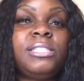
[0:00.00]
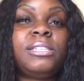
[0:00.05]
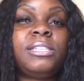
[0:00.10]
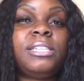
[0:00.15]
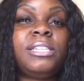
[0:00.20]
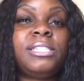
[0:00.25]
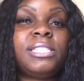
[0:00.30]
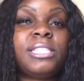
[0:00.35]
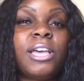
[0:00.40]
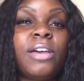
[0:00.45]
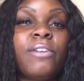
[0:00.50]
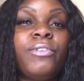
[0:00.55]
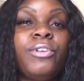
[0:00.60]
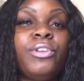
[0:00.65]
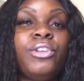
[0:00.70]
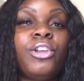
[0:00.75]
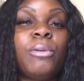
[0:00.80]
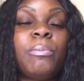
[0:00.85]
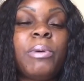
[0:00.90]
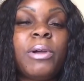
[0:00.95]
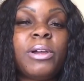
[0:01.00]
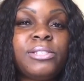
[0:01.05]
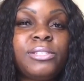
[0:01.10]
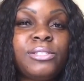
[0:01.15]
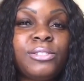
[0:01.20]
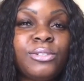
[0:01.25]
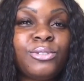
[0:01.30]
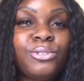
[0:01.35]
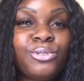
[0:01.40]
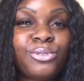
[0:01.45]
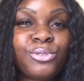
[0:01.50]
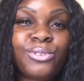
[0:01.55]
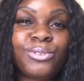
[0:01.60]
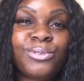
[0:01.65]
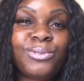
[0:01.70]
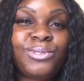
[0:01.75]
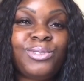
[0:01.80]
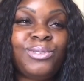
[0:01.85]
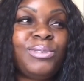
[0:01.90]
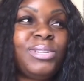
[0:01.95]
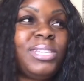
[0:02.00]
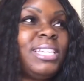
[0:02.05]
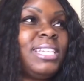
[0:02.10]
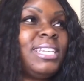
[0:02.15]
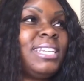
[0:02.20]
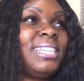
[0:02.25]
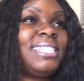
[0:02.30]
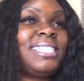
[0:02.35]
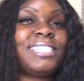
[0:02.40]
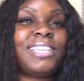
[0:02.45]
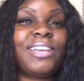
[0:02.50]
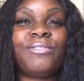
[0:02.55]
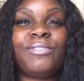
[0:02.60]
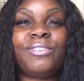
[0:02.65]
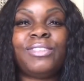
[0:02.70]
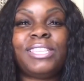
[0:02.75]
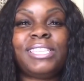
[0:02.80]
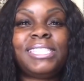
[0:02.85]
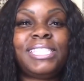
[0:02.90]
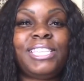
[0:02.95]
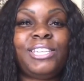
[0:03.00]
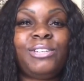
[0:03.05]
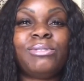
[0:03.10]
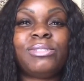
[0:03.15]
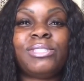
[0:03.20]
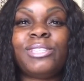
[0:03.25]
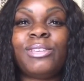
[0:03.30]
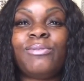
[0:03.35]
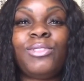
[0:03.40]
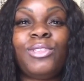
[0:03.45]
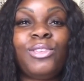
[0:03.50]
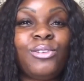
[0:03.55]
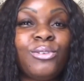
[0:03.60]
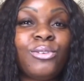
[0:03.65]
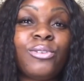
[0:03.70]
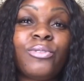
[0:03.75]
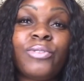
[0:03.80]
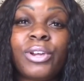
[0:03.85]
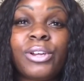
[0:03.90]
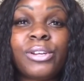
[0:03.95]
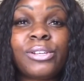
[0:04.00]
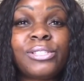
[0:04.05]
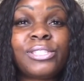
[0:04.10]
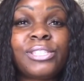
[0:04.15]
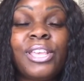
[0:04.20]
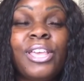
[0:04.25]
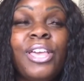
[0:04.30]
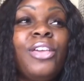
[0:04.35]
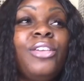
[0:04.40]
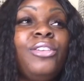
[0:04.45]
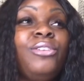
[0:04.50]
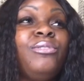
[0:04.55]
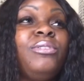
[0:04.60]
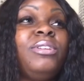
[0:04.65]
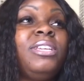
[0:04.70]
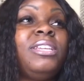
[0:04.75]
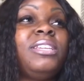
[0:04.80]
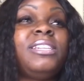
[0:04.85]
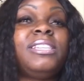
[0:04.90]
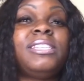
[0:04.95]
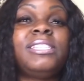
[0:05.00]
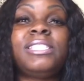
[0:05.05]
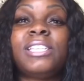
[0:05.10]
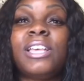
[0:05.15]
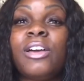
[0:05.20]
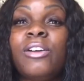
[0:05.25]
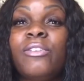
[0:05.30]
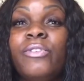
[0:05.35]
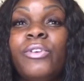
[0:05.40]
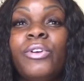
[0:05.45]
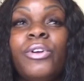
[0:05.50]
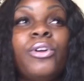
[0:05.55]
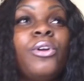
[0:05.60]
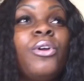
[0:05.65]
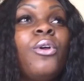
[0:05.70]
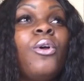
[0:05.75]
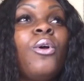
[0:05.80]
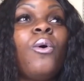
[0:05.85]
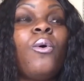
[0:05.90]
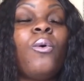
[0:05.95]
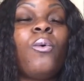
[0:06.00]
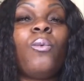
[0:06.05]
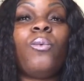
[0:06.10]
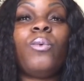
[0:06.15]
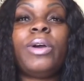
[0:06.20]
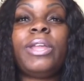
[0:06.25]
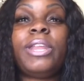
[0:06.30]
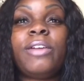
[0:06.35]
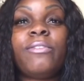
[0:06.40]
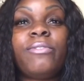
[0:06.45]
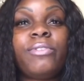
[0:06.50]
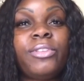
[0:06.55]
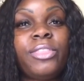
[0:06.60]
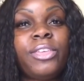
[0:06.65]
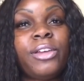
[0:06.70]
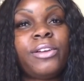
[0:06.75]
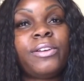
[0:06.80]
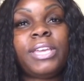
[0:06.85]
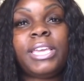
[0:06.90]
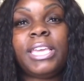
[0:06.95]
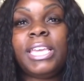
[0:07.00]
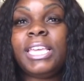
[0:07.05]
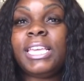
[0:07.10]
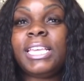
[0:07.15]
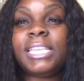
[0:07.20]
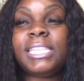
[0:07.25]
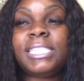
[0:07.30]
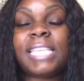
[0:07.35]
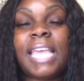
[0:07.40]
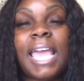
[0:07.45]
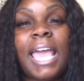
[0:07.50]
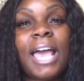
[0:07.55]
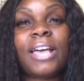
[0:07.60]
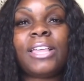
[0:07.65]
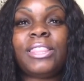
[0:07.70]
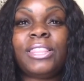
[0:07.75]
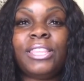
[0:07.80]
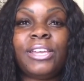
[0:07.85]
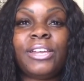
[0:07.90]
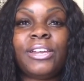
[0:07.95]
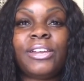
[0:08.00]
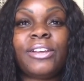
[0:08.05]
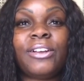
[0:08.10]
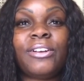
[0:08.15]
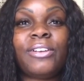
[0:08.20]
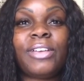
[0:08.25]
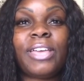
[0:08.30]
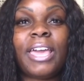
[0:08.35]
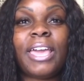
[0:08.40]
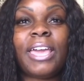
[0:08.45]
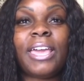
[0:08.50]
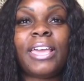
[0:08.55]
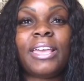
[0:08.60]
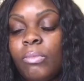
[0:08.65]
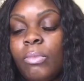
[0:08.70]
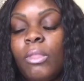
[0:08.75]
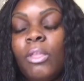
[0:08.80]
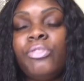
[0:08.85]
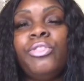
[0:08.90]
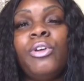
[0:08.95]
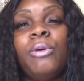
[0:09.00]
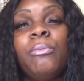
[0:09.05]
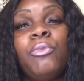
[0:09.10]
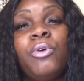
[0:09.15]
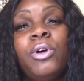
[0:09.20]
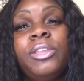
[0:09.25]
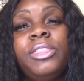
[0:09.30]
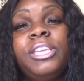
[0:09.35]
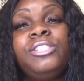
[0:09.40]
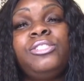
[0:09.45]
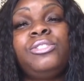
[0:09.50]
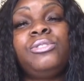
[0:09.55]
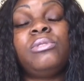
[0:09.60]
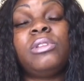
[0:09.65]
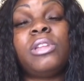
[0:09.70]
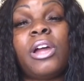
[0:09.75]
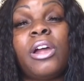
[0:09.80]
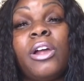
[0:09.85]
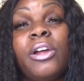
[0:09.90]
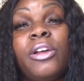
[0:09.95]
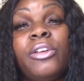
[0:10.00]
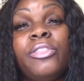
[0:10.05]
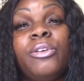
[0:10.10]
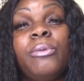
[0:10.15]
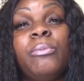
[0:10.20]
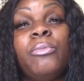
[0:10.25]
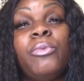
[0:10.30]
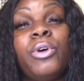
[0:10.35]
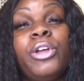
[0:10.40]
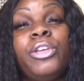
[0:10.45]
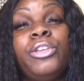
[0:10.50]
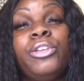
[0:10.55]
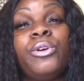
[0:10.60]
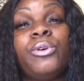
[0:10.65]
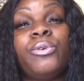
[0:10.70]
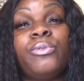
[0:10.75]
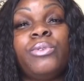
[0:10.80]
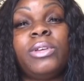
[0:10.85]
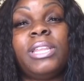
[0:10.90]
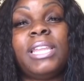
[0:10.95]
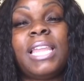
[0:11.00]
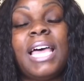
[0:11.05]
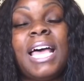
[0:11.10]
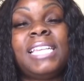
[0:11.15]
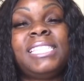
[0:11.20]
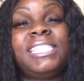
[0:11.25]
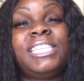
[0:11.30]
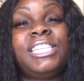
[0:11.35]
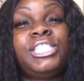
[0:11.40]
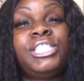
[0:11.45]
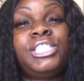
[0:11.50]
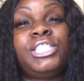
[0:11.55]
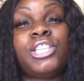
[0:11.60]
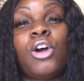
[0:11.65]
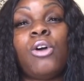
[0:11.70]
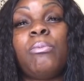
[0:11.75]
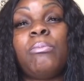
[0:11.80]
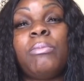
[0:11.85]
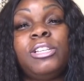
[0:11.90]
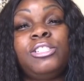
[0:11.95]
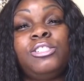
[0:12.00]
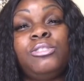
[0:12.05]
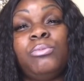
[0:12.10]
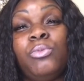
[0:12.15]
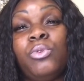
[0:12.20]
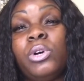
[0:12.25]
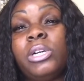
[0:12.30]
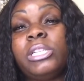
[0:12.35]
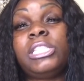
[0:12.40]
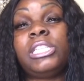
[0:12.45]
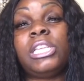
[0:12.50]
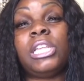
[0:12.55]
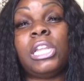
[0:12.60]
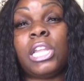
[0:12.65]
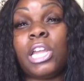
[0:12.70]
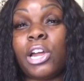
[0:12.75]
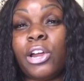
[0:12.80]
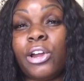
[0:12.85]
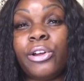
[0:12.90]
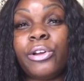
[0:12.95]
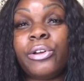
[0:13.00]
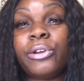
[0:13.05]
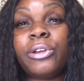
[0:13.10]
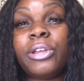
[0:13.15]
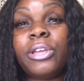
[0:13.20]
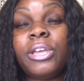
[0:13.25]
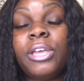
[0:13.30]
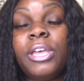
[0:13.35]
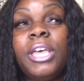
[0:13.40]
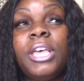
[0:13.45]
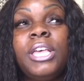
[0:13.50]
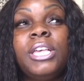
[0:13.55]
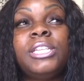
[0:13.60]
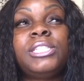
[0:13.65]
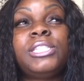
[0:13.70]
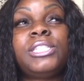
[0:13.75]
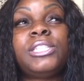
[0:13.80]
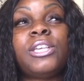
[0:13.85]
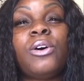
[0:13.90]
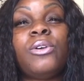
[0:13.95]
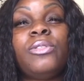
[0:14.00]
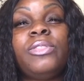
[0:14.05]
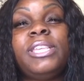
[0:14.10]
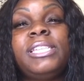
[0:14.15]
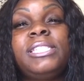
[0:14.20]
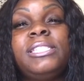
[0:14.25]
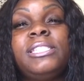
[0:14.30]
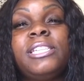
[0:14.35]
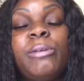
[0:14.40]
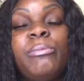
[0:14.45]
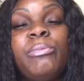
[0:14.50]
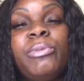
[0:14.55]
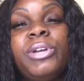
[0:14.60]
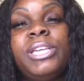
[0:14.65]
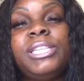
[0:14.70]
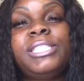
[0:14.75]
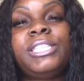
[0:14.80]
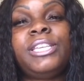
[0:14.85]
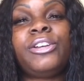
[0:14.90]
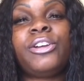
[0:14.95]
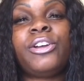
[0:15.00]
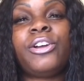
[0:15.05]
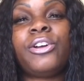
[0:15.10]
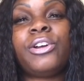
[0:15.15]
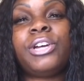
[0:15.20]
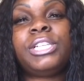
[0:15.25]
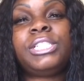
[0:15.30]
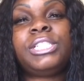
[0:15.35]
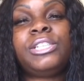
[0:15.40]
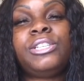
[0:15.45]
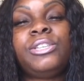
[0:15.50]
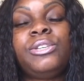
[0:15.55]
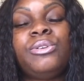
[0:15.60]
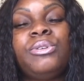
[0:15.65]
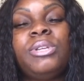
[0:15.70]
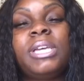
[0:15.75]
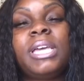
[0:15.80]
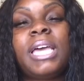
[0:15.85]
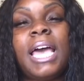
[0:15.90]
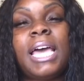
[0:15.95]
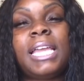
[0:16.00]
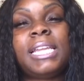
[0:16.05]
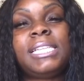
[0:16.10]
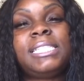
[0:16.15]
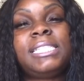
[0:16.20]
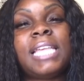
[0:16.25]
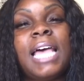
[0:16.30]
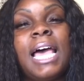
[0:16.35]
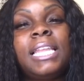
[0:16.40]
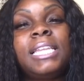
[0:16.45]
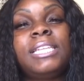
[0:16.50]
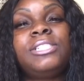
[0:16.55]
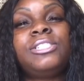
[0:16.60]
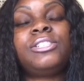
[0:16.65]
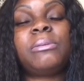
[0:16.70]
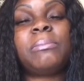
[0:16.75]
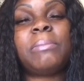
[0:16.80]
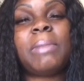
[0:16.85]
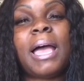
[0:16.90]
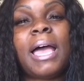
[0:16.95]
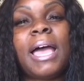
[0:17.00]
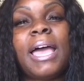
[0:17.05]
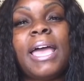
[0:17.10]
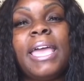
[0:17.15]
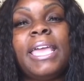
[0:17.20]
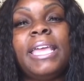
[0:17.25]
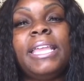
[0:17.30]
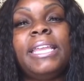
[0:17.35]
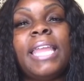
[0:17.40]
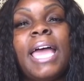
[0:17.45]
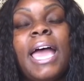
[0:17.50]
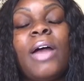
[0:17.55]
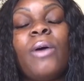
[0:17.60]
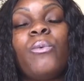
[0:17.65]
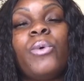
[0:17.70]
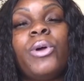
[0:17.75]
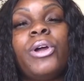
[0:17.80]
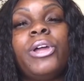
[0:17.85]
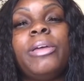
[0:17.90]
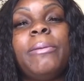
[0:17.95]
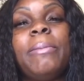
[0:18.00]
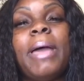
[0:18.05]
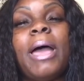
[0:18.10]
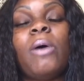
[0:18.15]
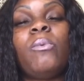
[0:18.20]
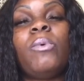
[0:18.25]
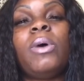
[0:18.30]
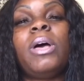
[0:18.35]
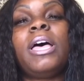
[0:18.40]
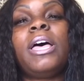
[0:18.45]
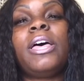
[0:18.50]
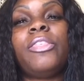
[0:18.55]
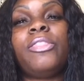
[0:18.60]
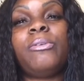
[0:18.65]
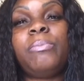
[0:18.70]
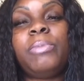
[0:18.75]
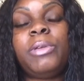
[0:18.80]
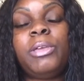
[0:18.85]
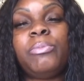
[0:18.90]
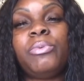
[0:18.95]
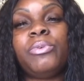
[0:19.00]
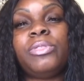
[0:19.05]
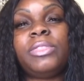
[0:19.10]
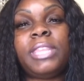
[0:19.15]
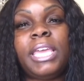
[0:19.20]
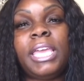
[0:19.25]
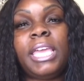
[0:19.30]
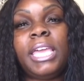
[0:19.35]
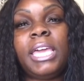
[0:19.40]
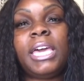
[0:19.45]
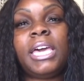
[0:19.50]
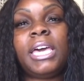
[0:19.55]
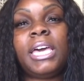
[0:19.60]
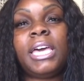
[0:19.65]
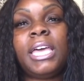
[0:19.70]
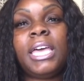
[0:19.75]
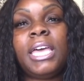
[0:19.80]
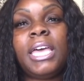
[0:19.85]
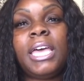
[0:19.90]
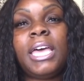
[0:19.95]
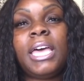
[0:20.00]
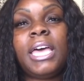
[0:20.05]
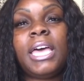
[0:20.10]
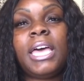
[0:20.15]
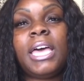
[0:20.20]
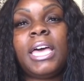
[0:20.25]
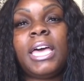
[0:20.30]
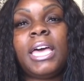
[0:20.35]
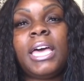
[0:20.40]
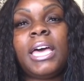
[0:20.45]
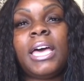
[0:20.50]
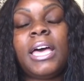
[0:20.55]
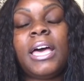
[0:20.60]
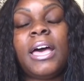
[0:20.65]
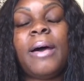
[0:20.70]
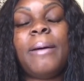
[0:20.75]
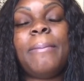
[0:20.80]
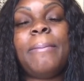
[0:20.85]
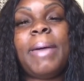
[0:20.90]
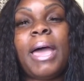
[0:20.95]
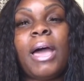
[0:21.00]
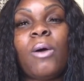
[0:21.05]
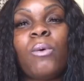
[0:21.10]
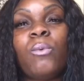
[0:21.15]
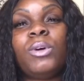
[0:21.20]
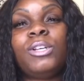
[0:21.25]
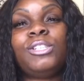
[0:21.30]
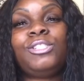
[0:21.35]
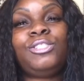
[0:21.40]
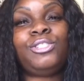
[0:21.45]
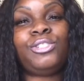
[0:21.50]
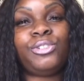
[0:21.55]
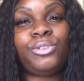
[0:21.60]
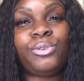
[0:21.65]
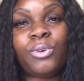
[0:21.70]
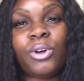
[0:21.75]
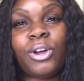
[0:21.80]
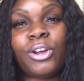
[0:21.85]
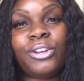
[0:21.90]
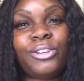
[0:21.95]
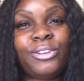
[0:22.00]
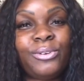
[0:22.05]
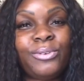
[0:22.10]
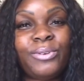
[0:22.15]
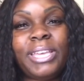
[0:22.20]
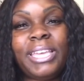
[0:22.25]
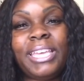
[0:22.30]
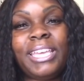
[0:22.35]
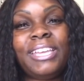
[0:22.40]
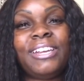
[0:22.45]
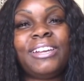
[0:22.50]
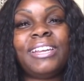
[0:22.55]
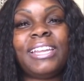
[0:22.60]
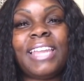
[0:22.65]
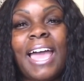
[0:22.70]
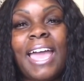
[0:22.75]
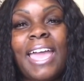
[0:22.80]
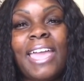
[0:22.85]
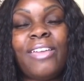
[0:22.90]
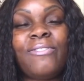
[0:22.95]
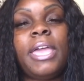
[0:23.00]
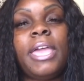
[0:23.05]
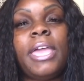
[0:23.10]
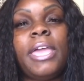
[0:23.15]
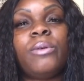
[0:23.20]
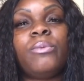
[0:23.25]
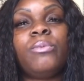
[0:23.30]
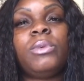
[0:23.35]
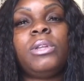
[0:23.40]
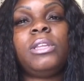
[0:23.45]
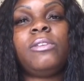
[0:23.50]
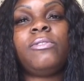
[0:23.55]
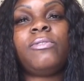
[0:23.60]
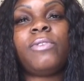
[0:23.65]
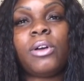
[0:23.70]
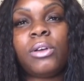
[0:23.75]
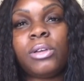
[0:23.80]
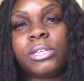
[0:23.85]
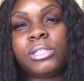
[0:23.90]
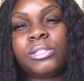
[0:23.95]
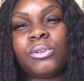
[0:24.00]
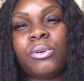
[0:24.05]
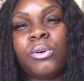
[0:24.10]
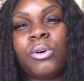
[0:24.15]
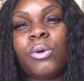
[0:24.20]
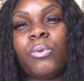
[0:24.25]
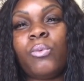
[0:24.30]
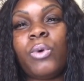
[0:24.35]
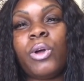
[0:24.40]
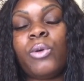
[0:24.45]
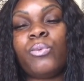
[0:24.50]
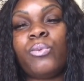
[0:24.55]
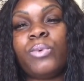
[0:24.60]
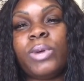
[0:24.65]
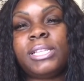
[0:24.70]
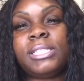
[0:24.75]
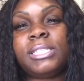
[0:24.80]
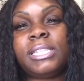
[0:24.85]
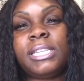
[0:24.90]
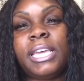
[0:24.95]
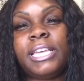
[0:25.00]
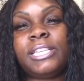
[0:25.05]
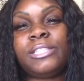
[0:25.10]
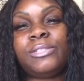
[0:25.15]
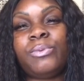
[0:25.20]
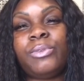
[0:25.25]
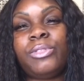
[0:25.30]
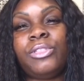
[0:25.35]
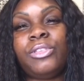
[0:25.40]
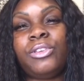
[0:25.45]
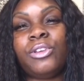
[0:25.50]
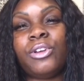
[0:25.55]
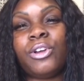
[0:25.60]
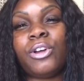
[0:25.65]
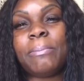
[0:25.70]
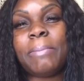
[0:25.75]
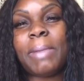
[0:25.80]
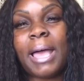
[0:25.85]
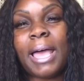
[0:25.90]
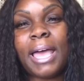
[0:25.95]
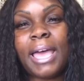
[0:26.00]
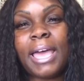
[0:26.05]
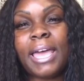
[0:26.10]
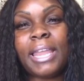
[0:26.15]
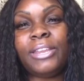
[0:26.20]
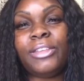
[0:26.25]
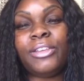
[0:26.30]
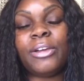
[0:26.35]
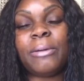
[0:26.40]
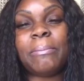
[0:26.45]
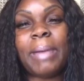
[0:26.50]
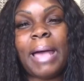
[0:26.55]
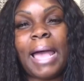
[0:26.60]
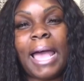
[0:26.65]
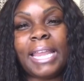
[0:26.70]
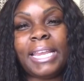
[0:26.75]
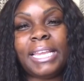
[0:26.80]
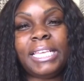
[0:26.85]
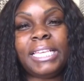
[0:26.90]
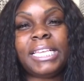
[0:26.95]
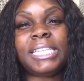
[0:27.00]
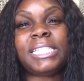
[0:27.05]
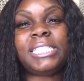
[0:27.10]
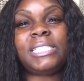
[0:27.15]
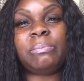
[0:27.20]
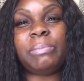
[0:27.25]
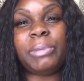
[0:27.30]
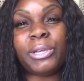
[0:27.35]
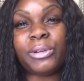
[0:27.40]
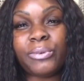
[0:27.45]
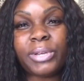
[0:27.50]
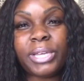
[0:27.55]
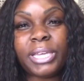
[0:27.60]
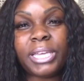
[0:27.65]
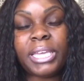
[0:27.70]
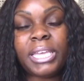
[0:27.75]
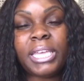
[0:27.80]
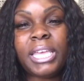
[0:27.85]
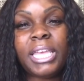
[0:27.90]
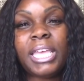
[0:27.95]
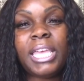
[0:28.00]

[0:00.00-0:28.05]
to discover your personal truths. You need to discover the secrets of the universe. You need to discover whatever there is out there, okay? The more that you learn, the more you'll realize it's so much more to learn. So, this number is encouraging you to kind of silence your mind and not worry about what other people think about what you are doing in your life and really focus on what resonates with your mind, your body, your spirit,